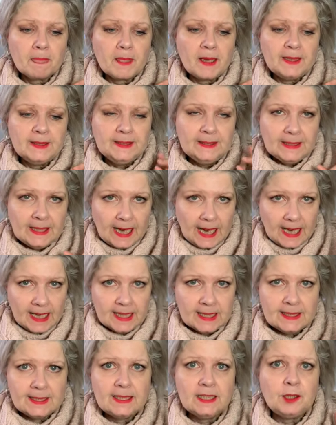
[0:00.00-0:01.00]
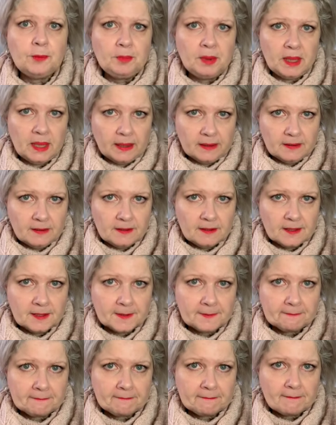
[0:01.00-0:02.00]
nice DPNs,
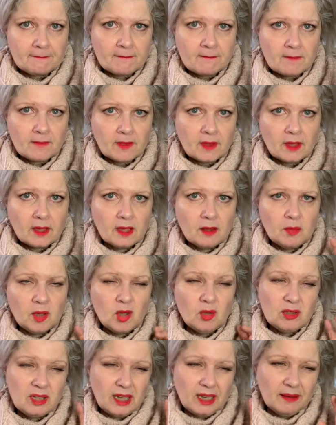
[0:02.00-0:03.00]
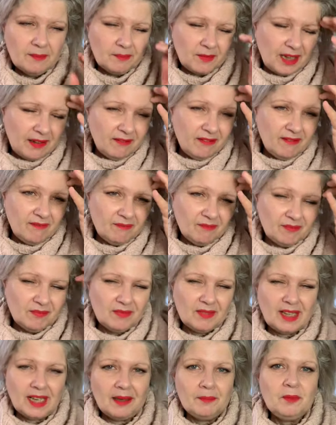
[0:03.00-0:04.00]
because
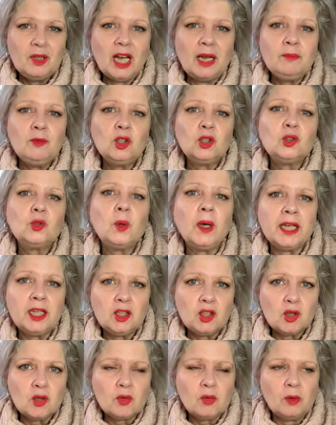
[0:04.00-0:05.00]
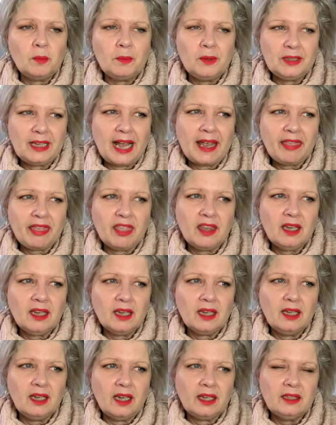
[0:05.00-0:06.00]
I'm not quite sure, but I think
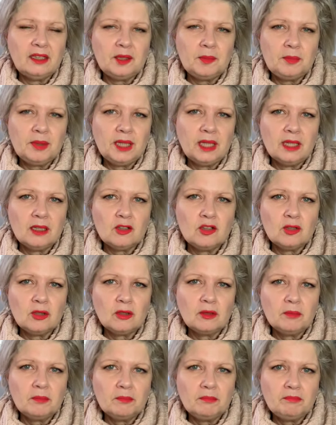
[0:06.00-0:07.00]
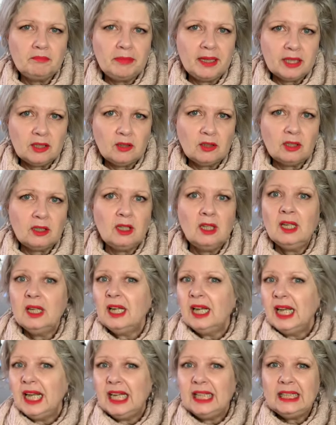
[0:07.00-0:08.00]
I like DPNs better.
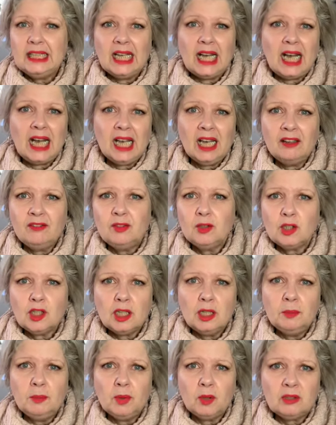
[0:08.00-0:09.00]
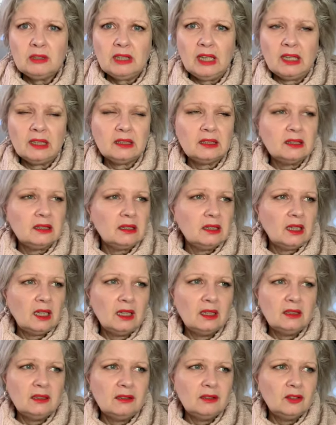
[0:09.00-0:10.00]
And I have a cheapo set,
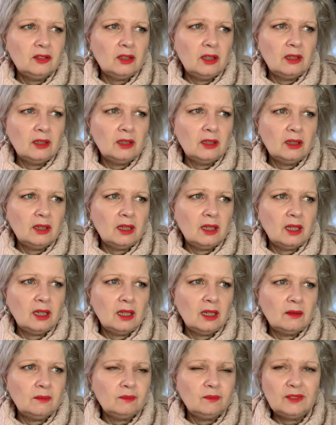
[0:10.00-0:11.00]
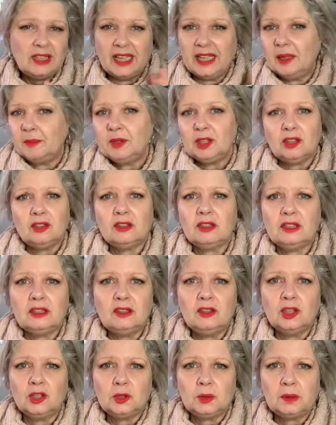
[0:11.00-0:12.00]
and the diameter is
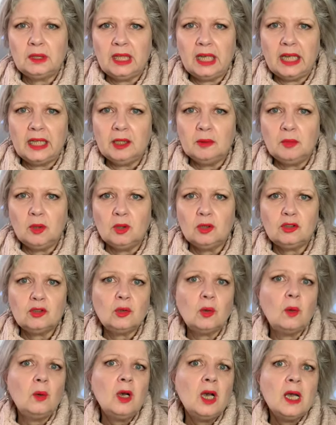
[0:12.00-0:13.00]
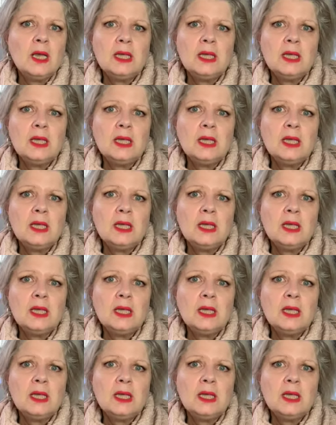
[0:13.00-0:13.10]
not reliable. So